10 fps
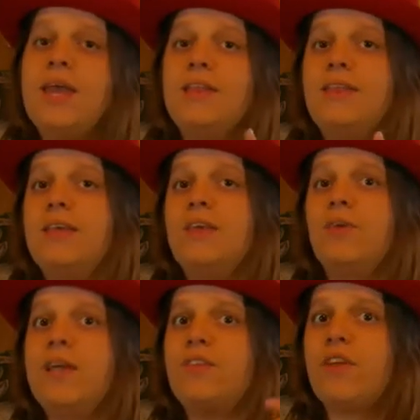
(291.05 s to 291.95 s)
The
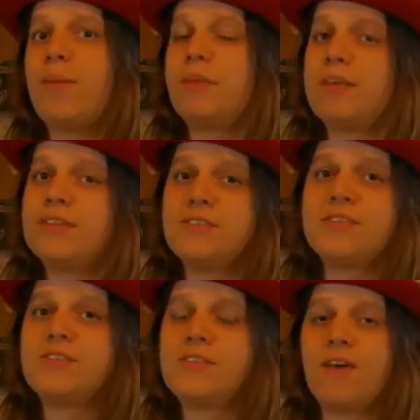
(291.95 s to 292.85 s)
Grant family
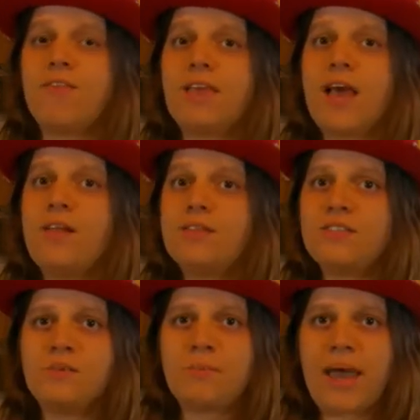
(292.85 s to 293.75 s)
consists of the
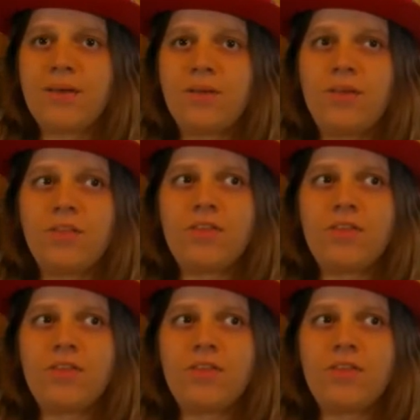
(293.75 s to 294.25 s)
eldest, Michael,